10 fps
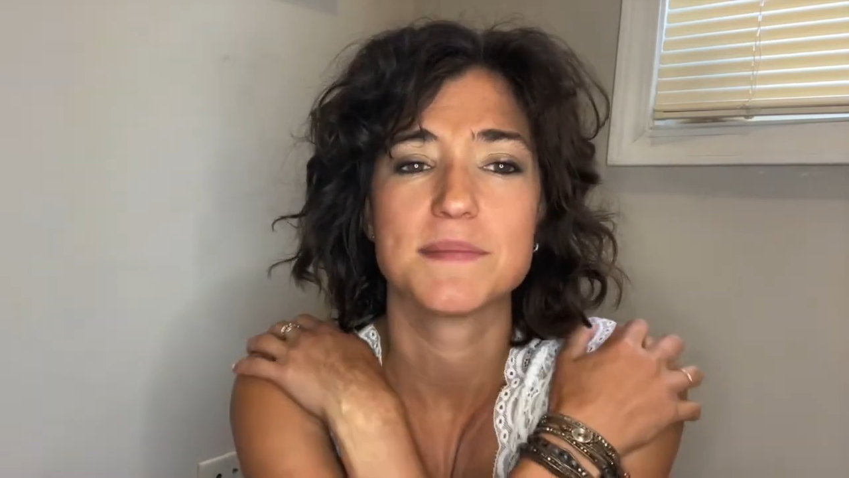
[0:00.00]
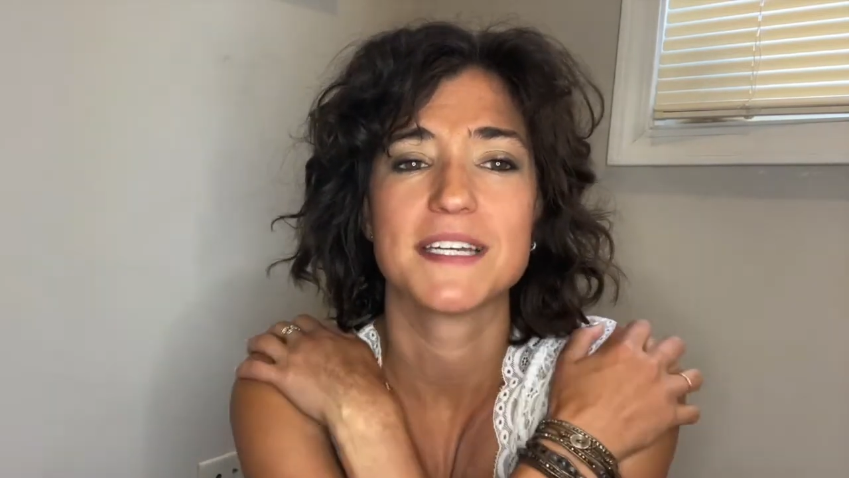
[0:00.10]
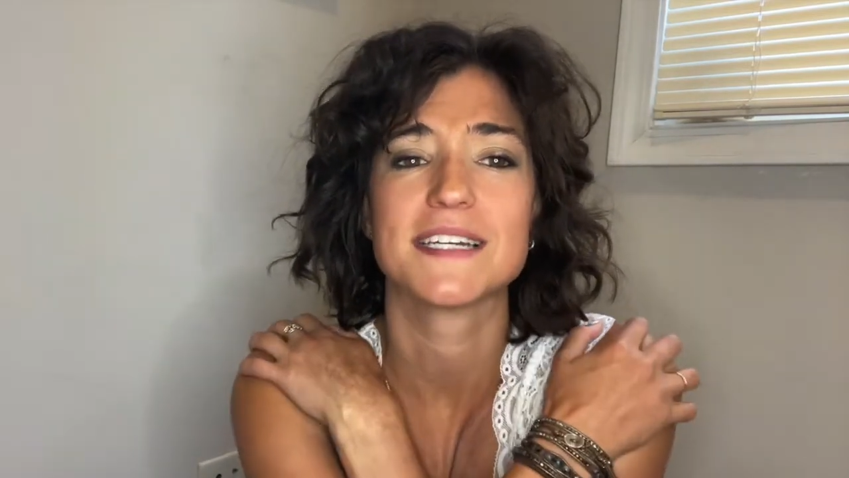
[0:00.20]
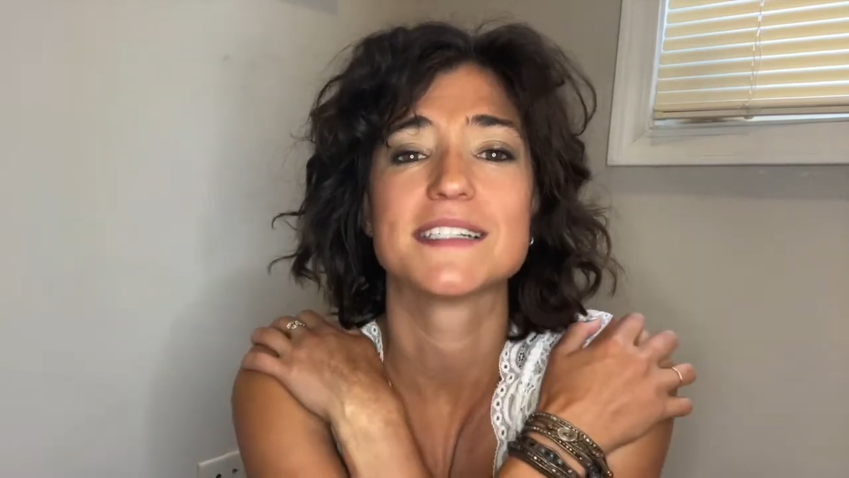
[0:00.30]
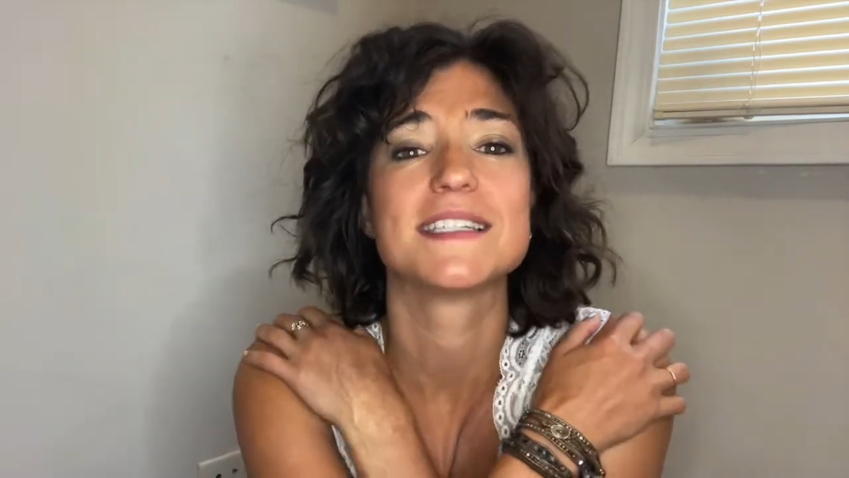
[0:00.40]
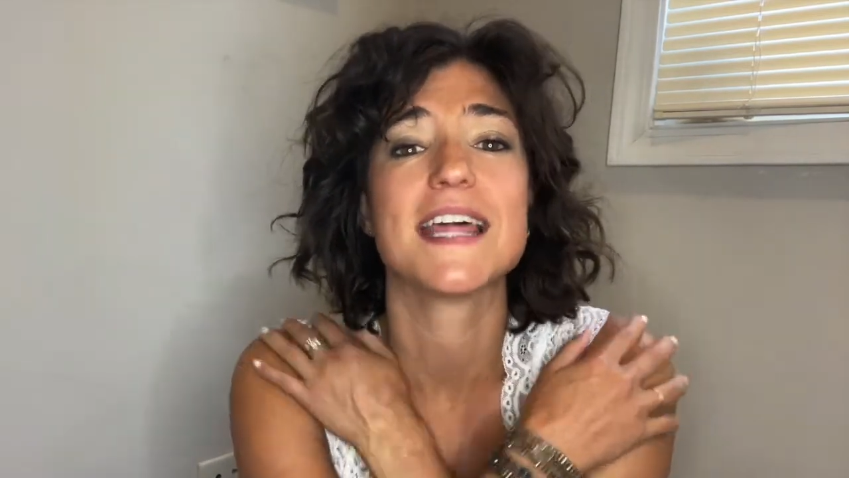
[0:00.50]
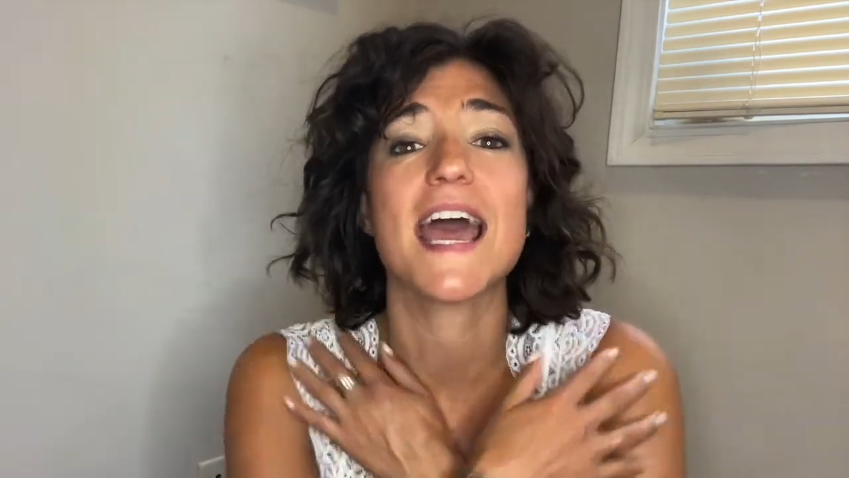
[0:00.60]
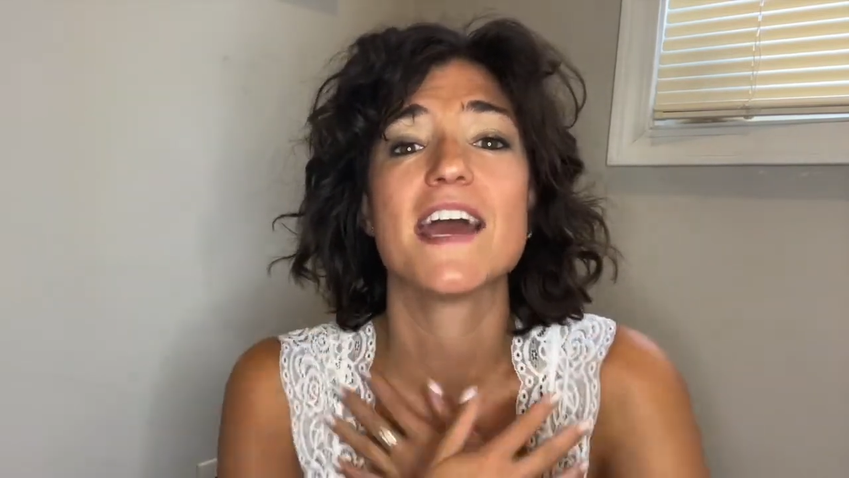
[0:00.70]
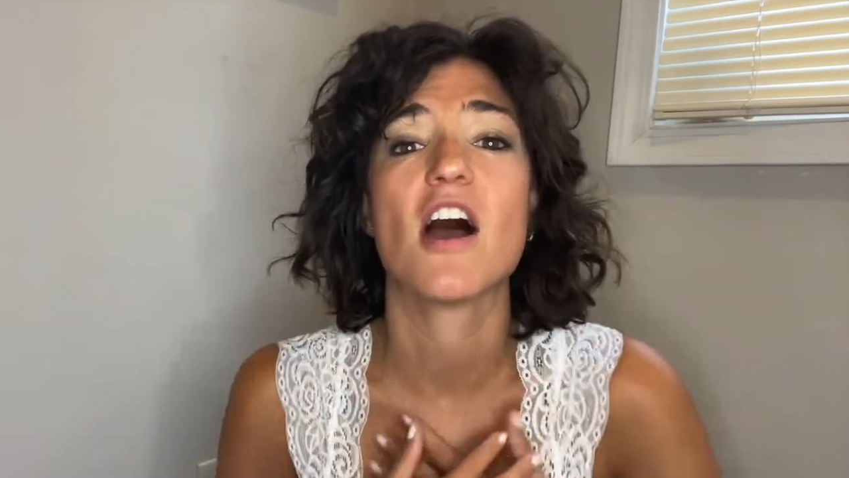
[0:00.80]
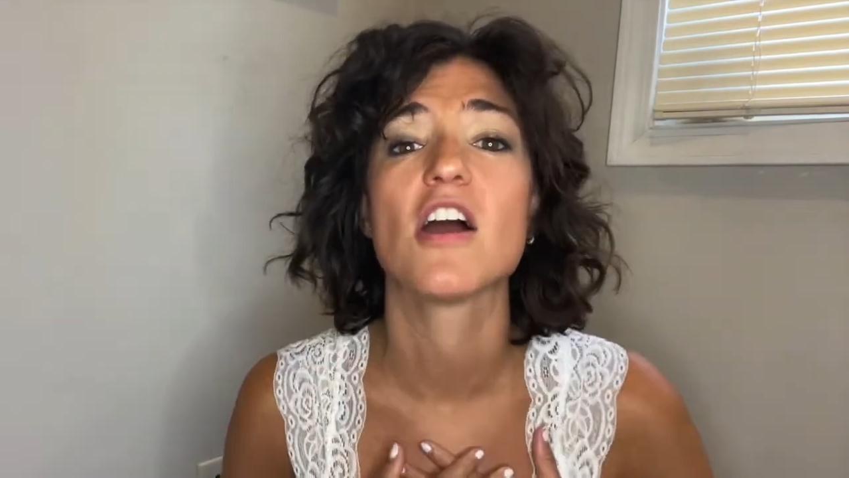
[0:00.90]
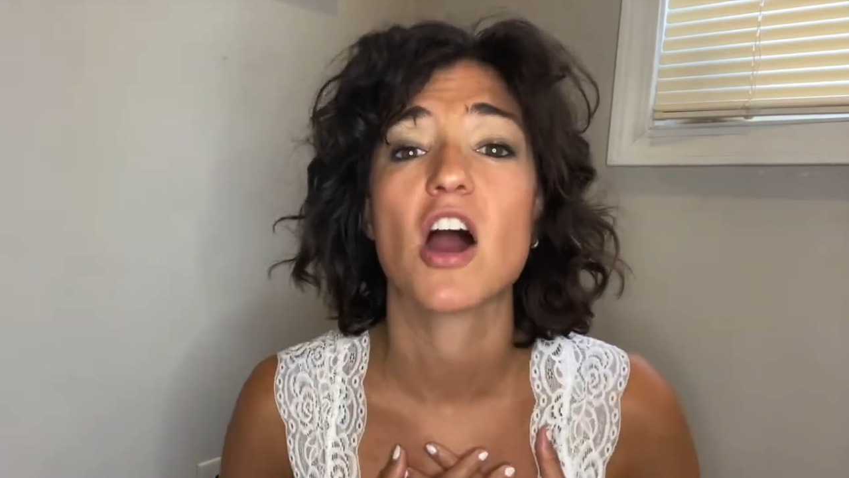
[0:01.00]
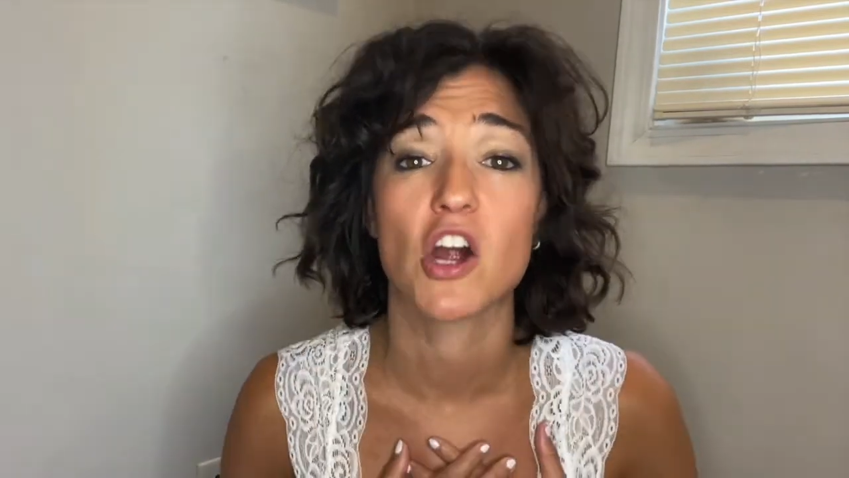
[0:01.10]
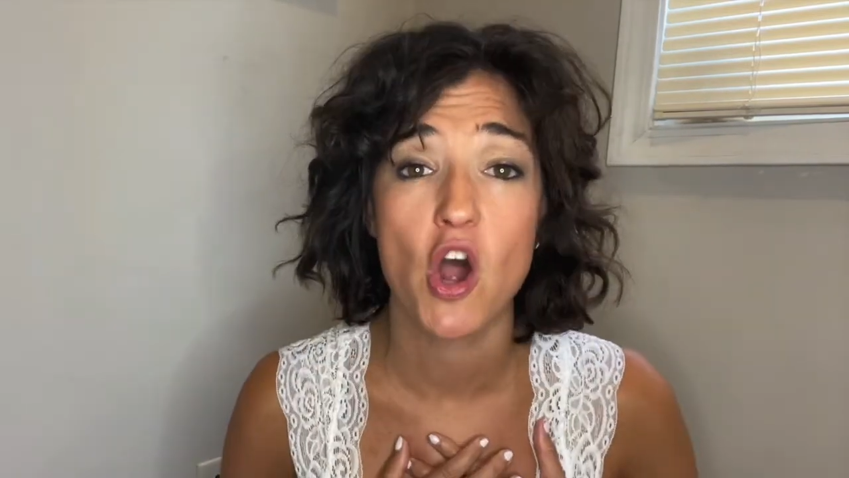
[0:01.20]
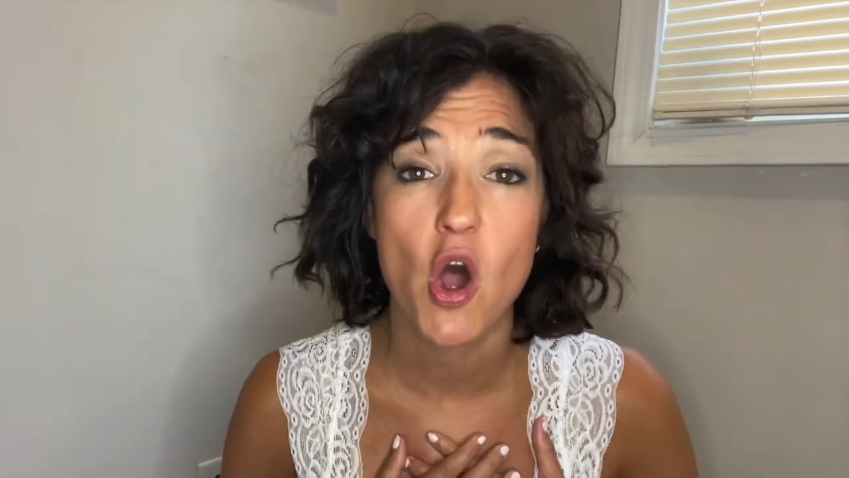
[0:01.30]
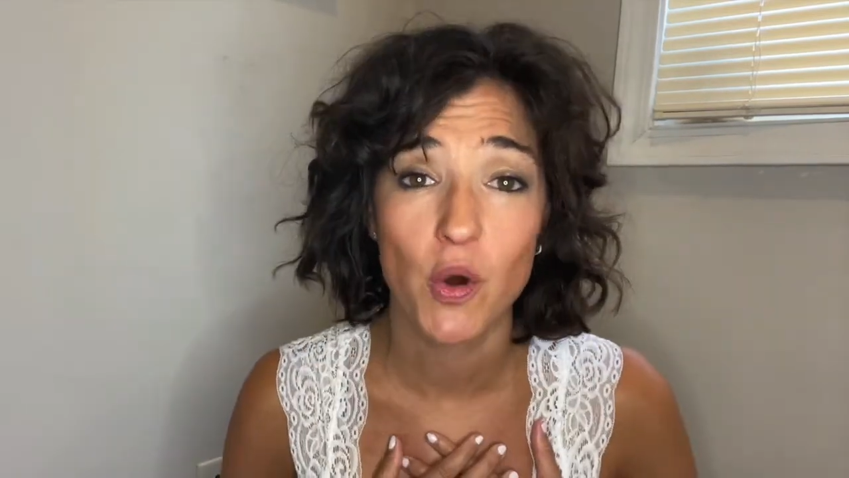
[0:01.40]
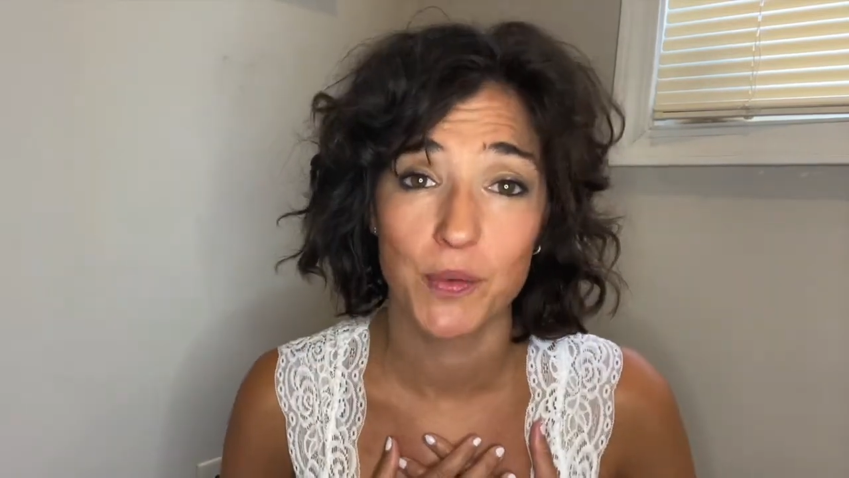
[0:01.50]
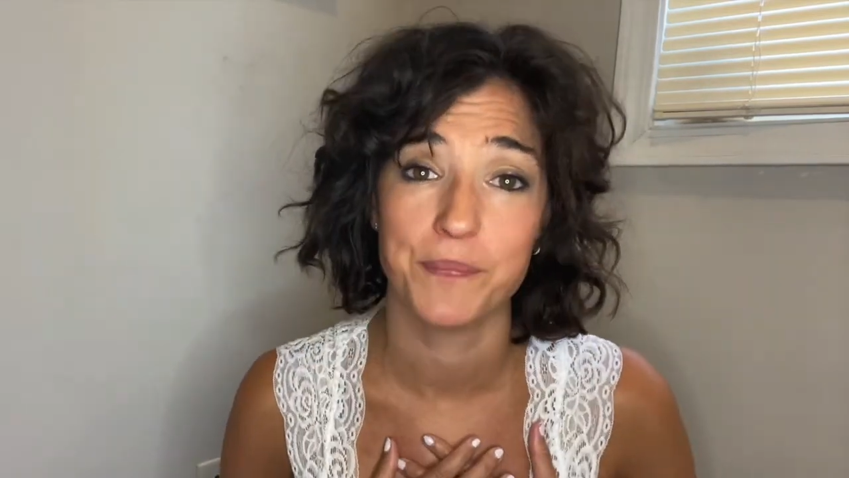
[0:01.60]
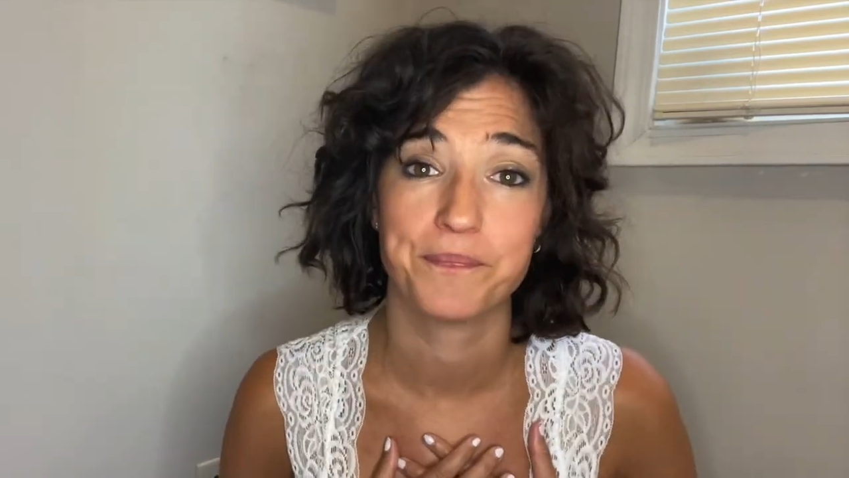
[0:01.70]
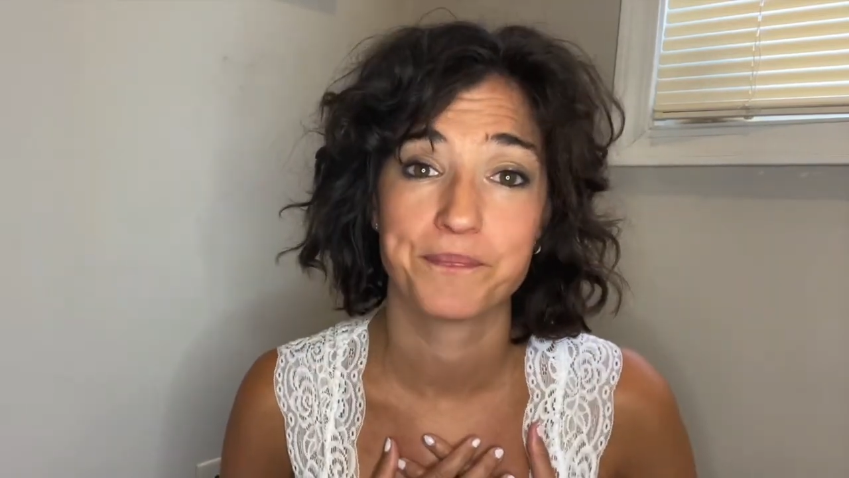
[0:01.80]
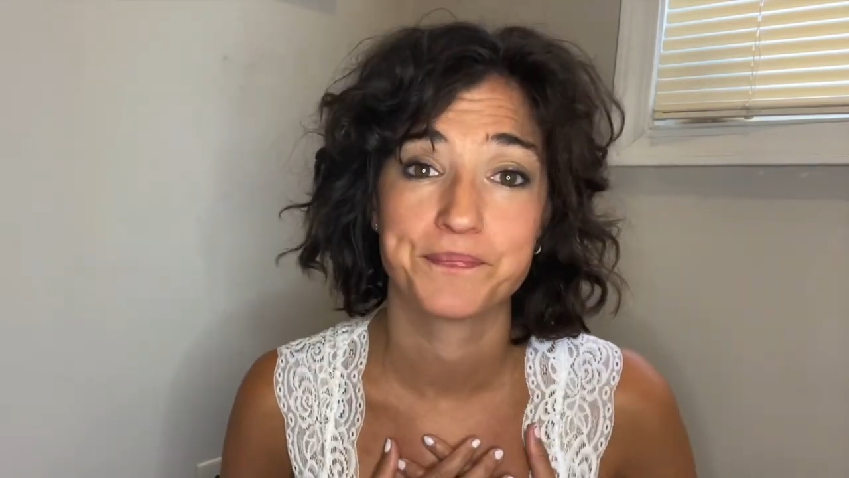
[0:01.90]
because they are our home,